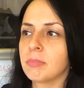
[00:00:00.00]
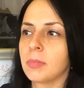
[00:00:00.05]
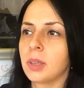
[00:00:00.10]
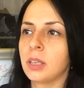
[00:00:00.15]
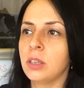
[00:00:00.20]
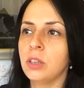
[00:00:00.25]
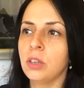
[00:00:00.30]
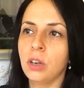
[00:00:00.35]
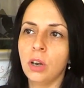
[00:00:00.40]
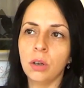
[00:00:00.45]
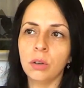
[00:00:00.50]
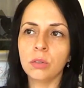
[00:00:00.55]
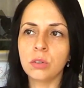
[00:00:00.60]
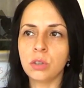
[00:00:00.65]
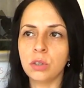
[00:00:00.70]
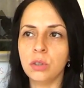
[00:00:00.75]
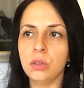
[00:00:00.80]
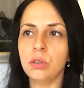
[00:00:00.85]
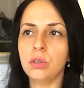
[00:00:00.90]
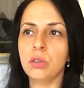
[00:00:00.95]

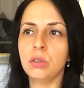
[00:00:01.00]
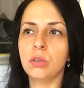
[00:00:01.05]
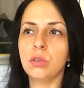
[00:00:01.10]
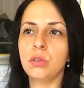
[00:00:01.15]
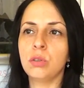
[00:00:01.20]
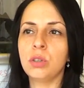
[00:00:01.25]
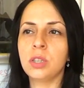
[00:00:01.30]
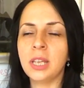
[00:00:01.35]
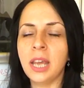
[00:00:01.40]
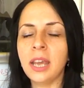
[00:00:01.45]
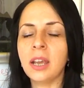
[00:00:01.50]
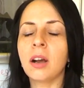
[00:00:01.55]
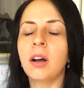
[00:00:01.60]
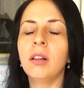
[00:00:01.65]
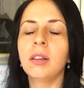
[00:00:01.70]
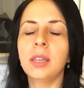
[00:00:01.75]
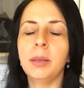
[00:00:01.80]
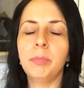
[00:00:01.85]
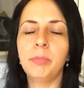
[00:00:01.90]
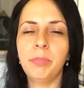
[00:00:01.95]
to take
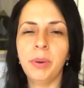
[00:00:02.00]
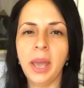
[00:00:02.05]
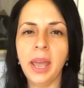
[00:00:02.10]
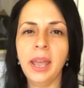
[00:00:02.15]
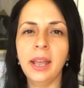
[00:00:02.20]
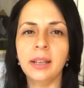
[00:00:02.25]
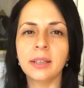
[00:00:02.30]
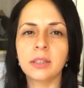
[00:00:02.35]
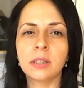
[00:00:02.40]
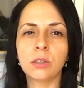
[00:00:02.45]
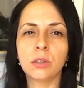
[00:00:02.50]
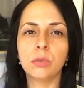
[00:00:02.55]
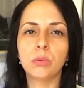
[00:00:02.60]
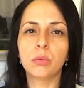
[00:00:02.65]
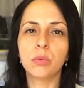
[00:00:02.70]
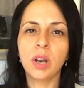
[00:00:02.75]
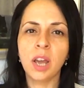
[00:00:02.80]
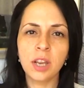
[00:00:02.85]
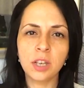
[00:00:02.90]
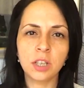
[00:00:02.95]
all the pains
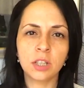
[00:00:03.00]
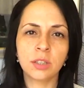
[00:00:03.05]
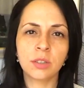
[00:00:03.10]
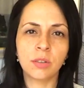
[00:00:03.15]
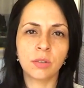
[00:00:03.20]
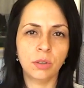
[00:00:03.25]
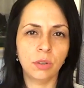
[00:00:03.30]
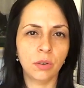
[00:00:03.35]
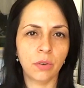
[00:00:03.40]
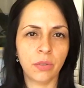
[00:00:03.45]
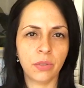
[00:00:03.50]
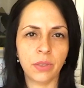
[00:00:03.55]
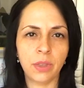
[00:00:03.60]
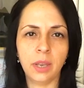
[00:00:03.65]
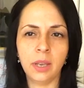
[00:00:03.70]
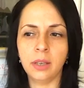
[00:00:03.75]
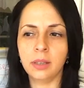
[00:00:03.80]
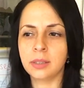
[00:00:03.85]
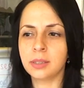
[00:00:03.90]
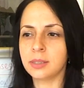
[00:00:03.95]
to register your
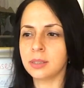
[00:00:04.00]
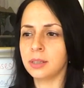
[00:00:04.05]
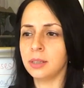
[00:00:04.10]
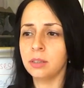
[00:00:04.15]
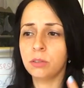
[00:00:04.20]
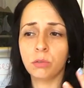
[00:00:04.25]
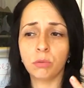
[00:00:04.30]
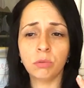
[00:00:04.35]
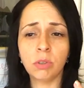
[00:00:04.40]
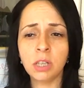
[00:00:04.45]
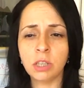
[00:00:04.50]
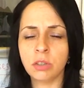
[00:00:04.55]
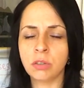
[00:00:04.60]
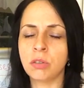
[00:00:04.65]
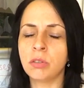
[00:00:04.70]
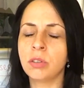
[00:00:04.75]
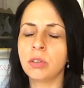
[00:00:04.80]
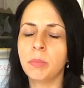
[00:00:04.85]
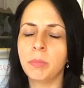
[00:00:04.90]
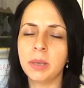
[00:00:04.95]
things, to
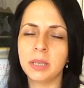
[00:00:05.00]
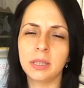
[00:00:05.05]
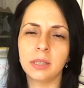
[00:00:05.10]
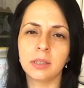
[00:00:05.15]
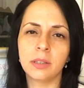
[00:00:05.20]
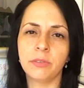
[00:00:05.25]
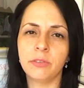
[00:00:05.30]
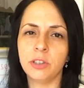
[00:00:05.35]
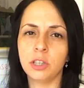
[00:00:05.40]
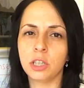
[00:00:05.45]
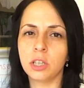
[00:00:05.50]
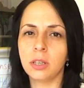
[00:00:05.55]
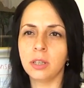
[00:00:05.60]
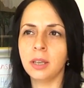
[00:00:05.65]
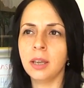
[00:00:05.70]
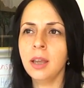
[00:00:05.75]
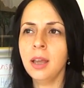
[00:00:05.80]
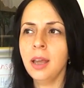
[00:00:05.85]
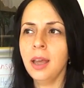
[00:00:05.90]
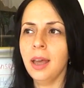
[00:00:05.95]
register your business
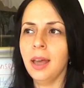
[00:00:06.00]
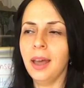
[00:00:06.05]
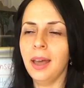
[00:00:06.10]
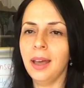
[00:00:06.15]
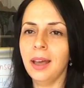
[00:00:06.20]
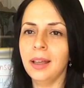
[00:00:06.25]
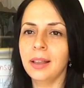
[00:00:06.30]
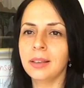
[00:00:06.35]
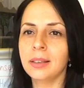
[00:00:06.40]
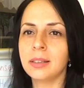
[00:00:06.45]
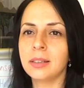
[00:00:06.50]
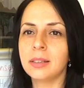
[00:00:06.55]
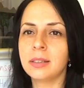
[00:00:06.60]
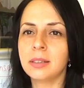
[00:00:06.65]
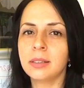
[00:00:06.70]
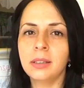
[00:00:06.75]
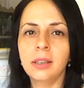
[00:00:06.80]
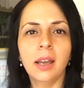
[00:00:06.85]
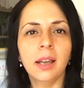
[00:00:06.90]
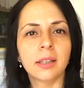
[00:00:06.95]
officially.
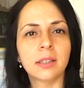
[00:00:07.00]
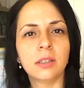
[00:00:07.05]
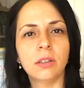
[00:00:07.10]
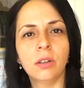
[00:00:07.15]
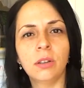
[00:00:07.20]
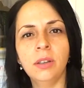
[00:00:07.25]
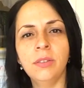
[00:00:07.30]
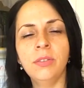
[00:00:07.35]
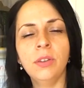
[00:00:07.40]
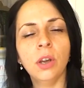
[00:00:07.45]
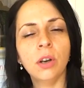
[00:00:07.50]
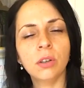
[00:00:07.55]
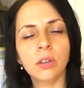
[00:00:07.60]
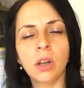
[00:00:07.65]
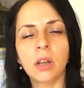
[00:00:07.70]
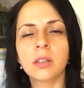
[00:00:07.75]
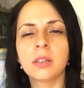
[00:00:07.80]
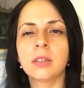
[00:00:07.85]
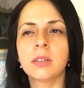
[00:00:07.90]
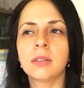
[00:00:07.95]
And yes, if
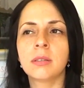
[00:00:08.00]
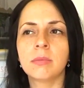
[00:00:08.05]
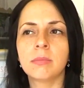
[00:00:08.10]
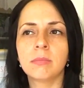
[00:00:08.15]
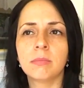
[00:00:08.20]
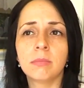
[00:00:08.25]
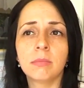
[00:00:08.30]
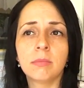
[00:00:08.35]
you're not